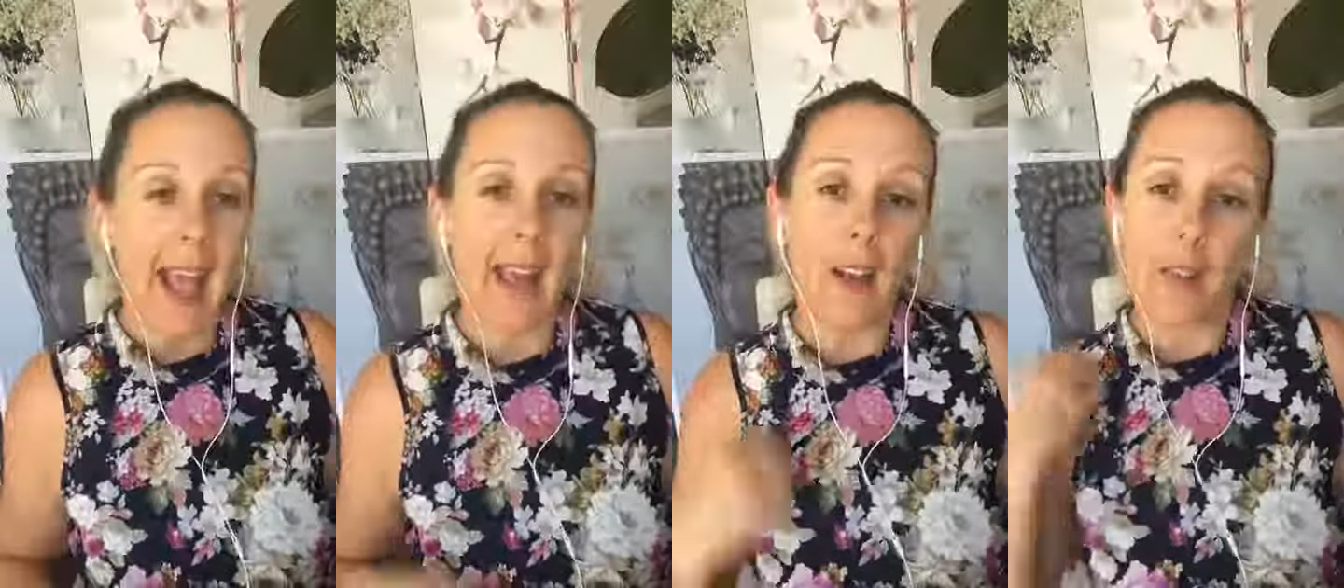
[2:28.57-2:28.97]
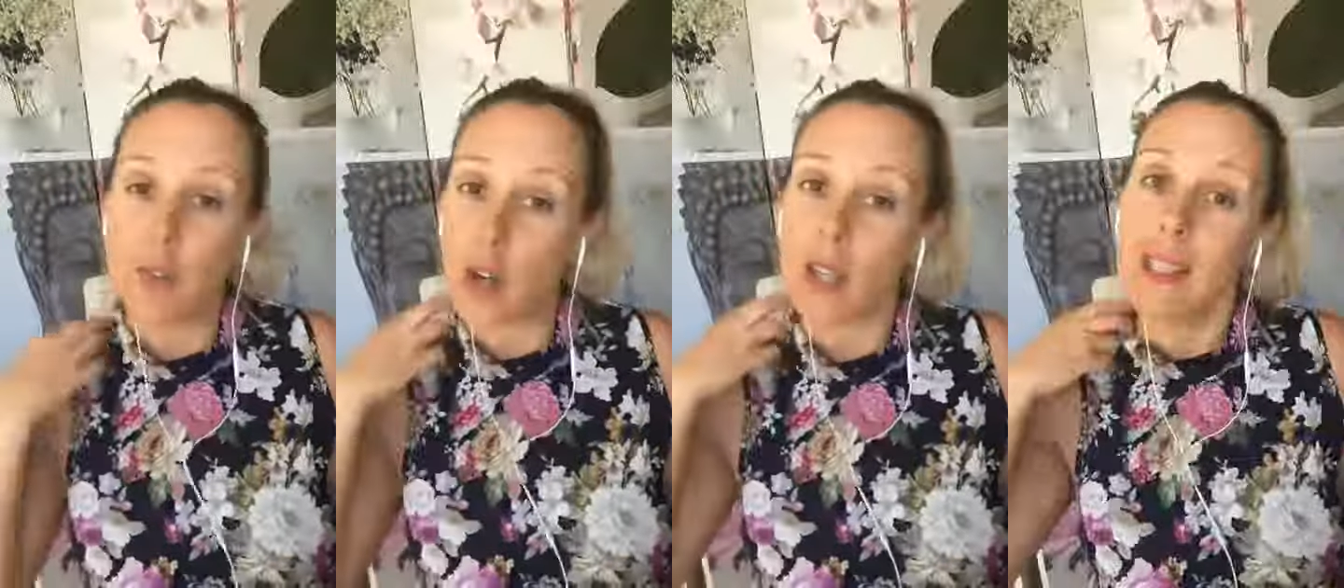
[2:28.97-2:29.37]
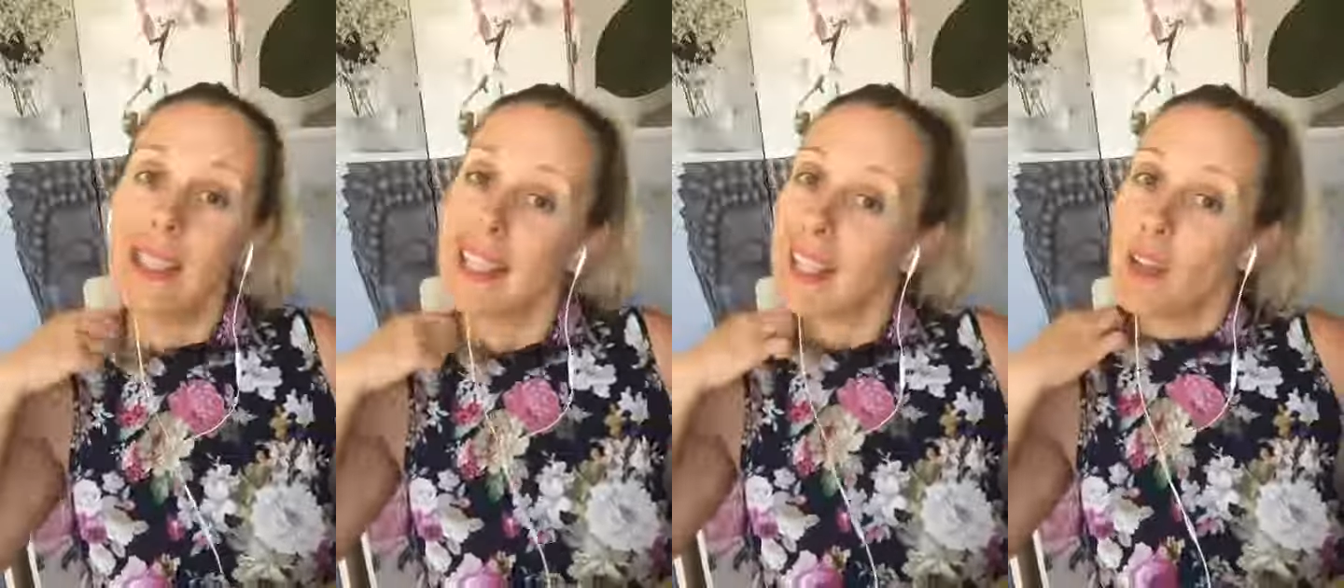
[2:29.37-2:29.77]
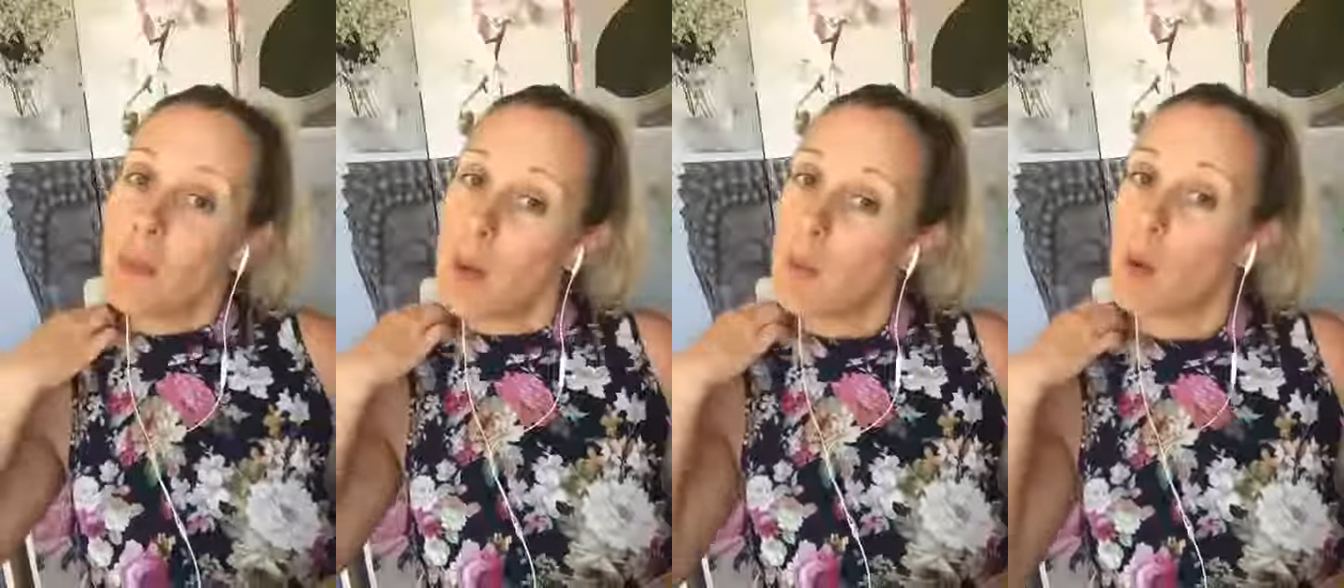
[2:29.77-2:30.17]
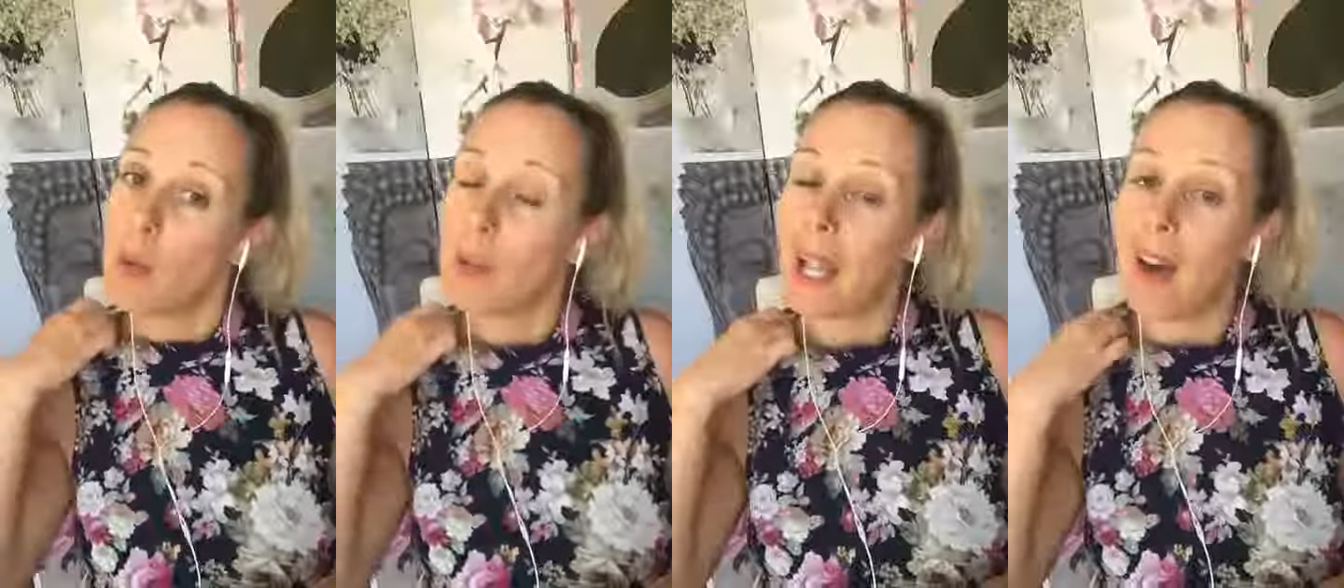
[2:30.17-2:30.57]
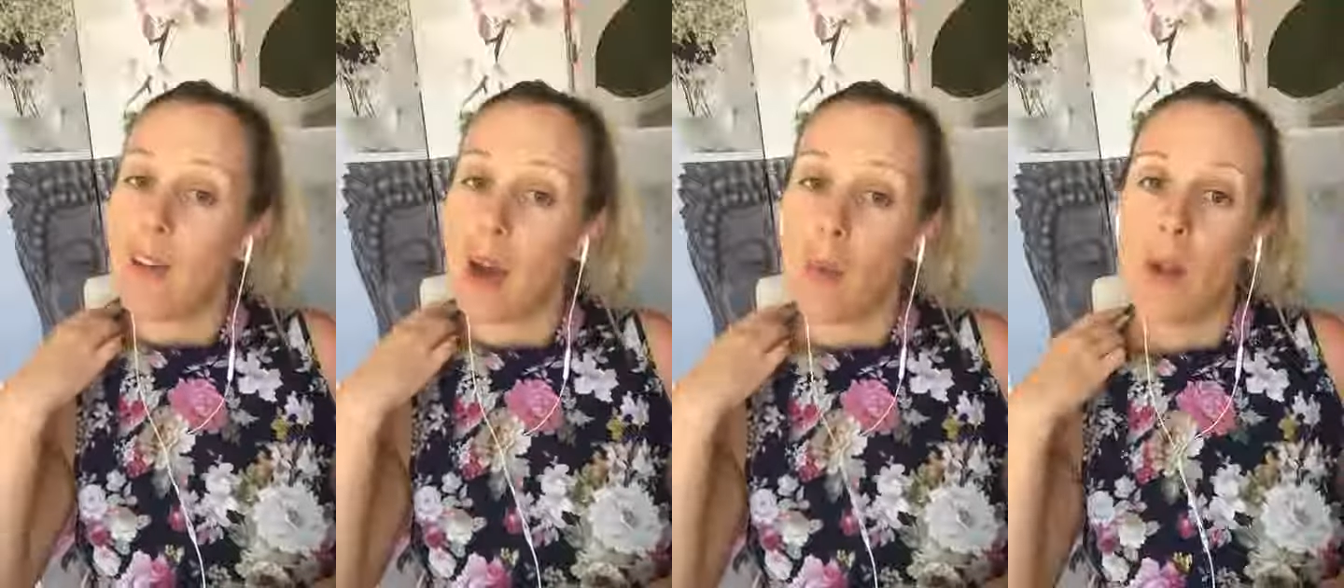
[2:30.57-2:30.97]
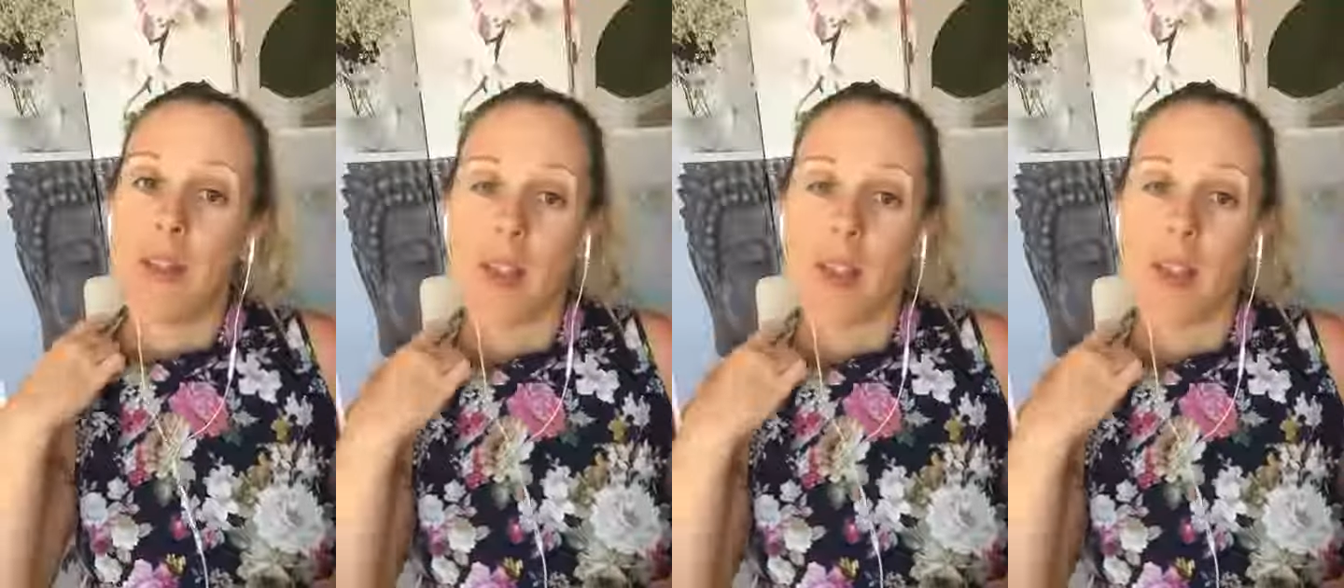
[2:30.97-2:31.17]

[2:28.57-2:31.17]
And if you've got a little bit more to play around with,